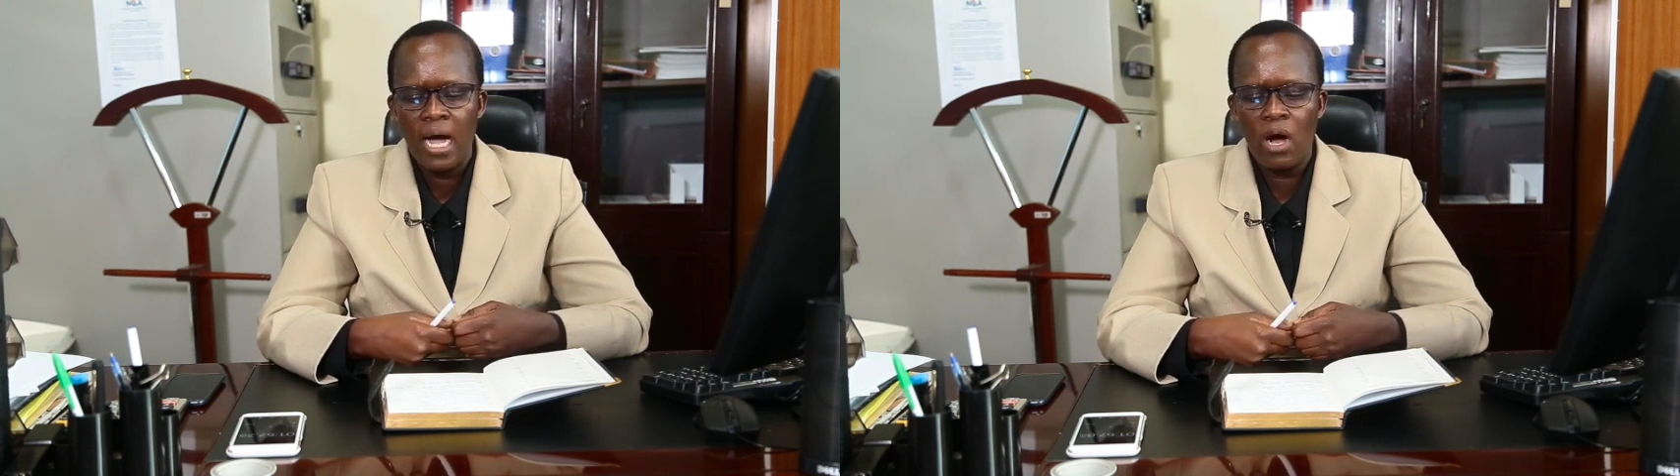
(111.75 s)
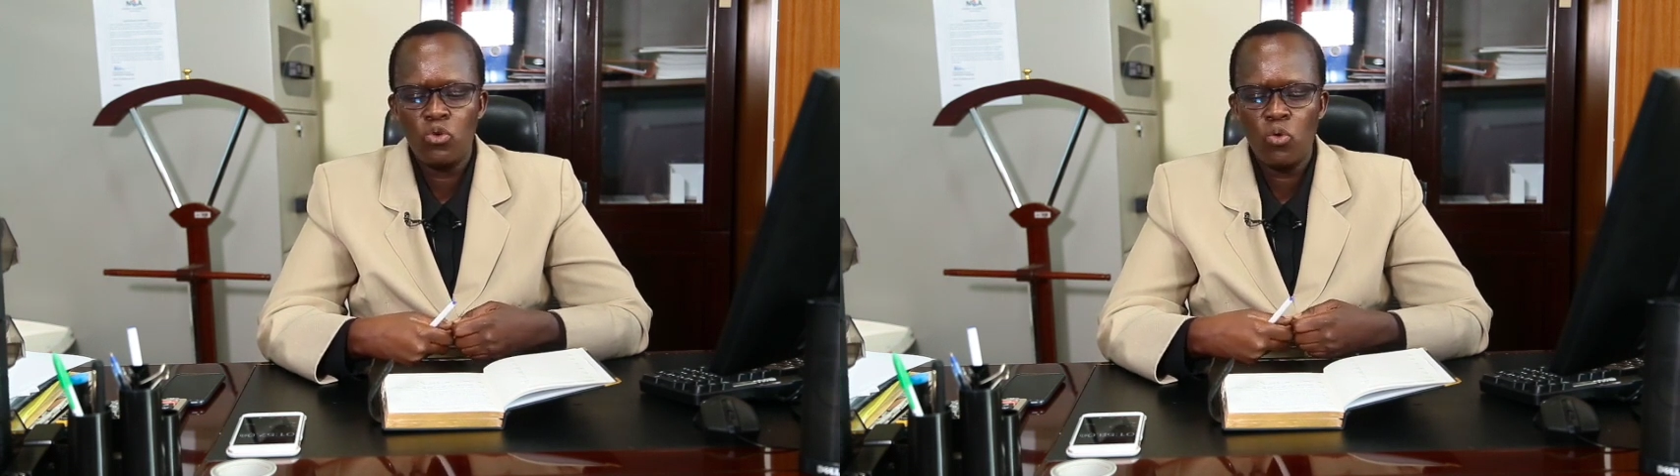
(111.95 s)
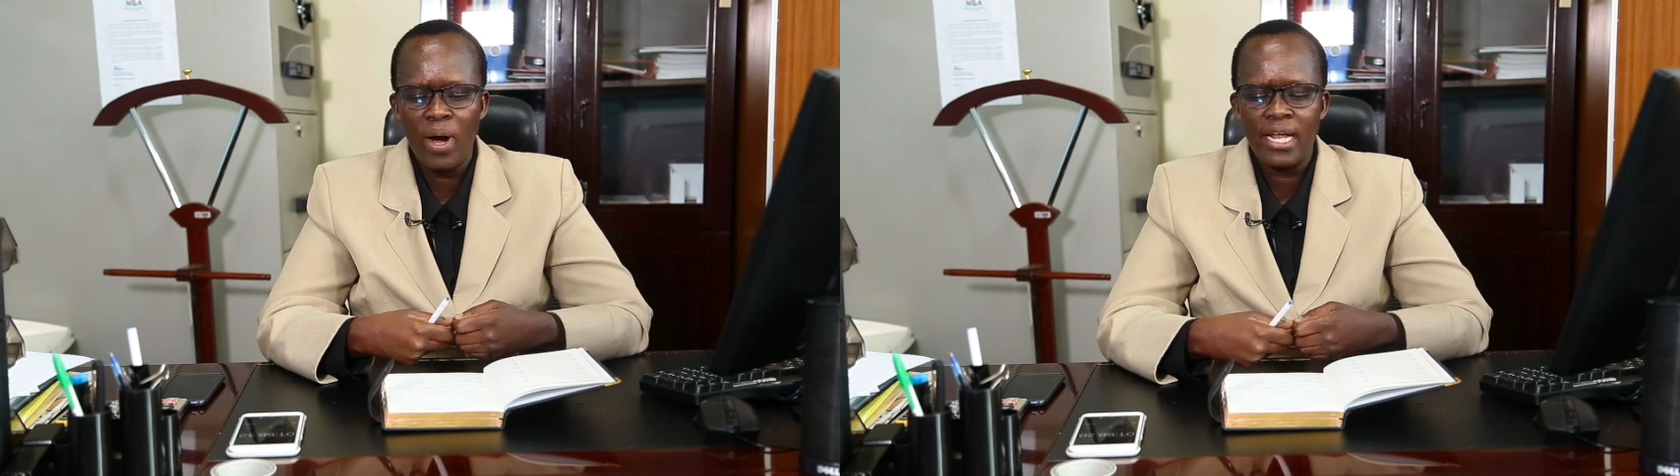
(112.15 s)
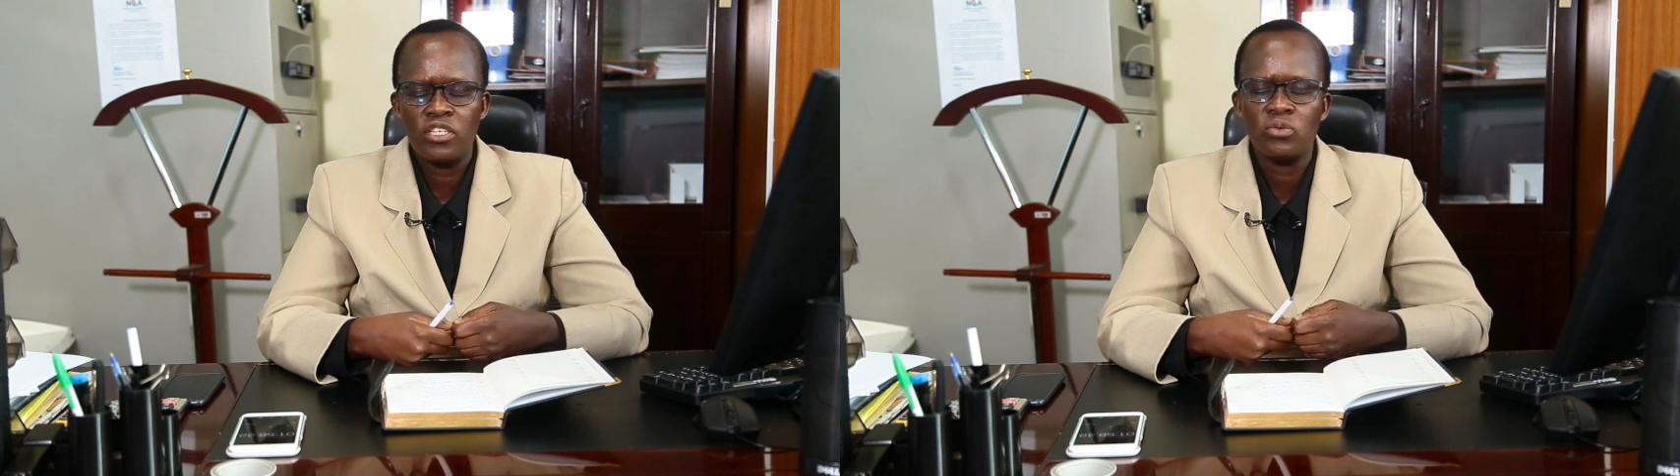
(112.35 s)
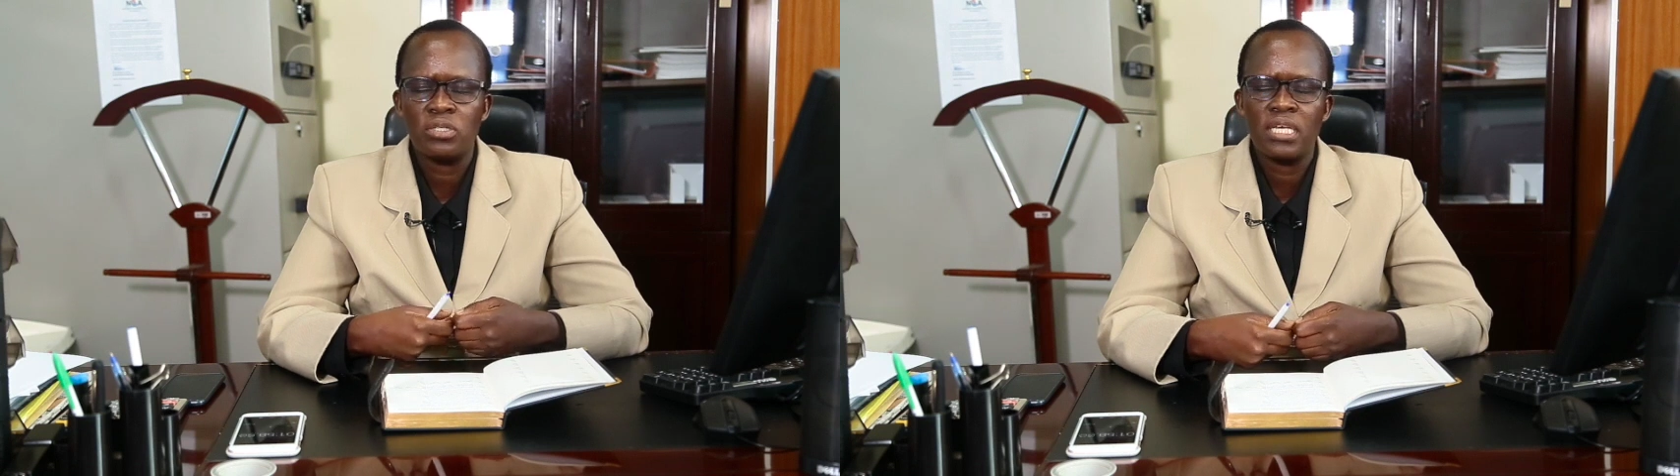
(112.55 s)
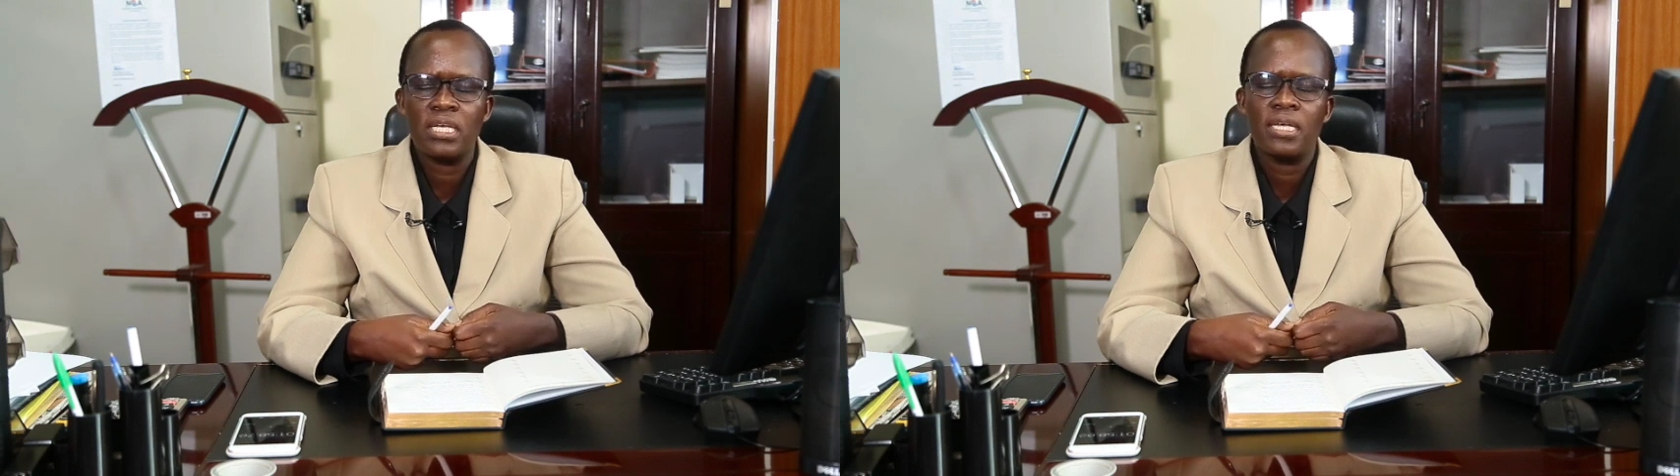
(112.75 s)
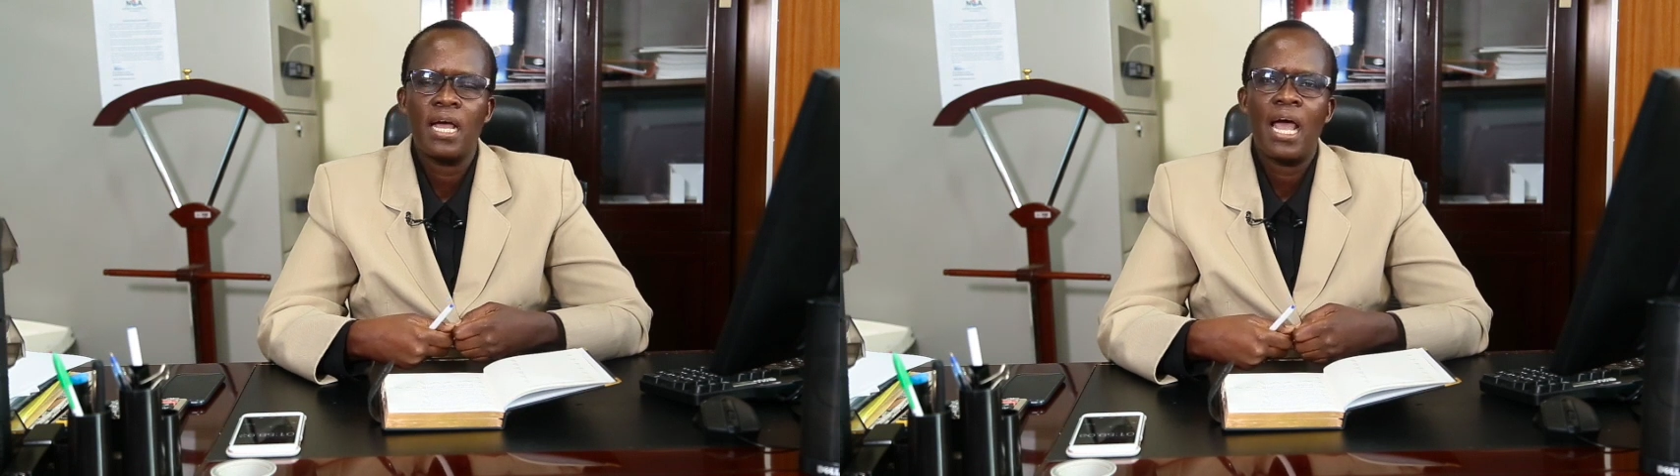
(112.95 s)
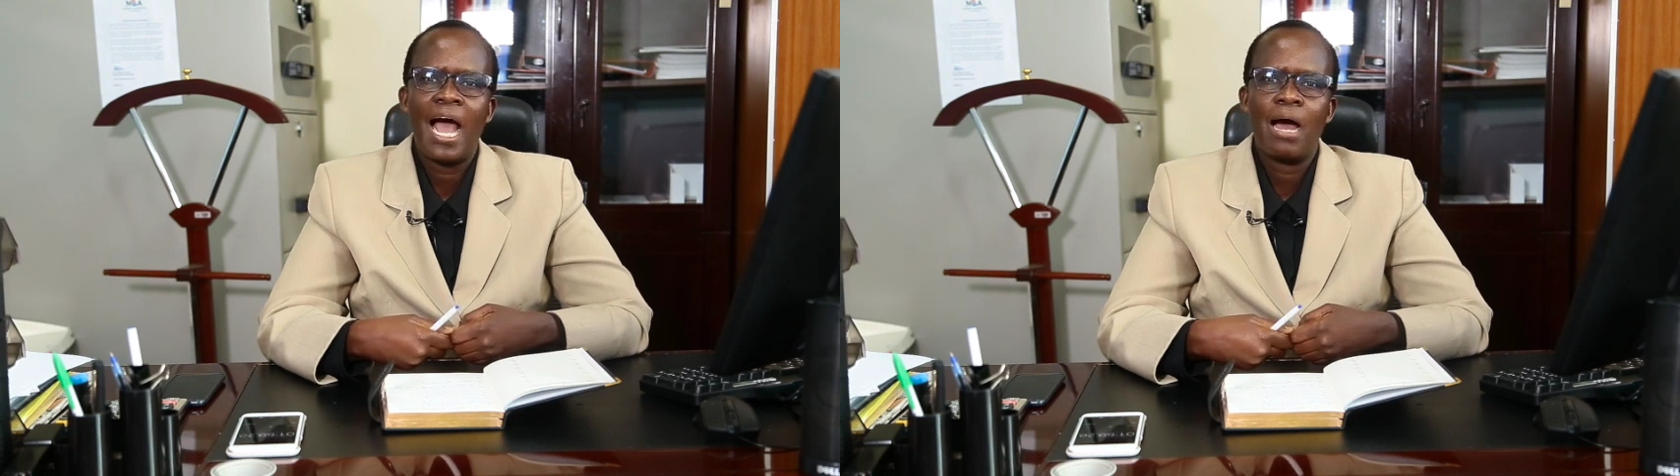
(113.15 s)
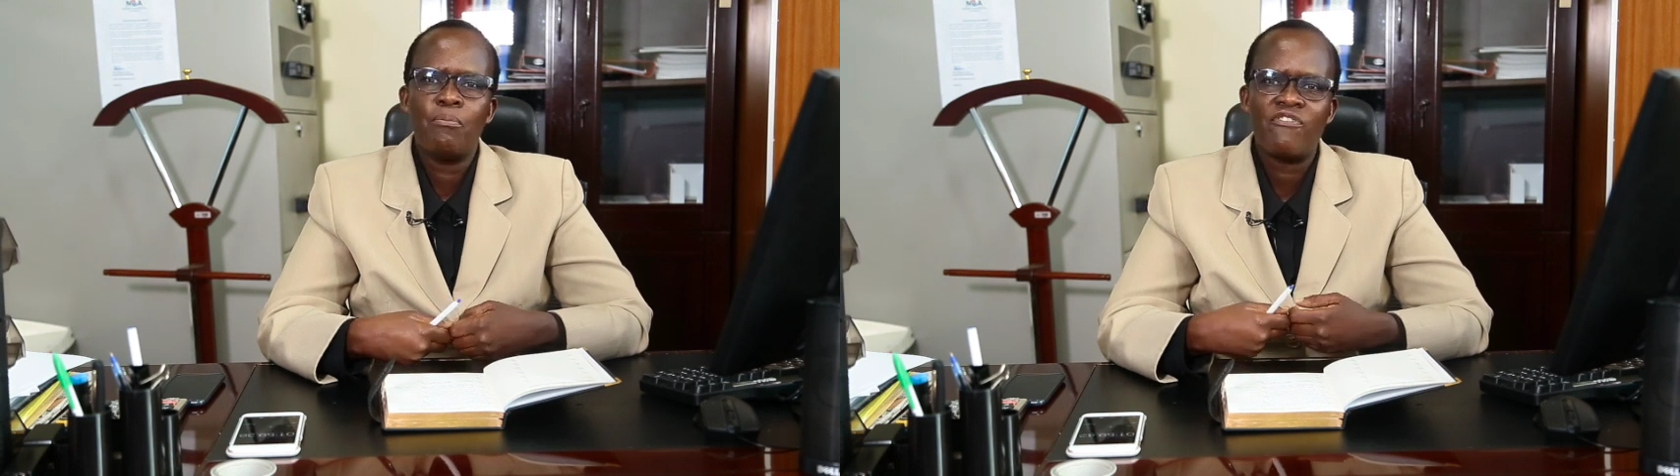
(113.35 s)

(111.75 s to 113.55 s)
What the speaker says: I will want to see a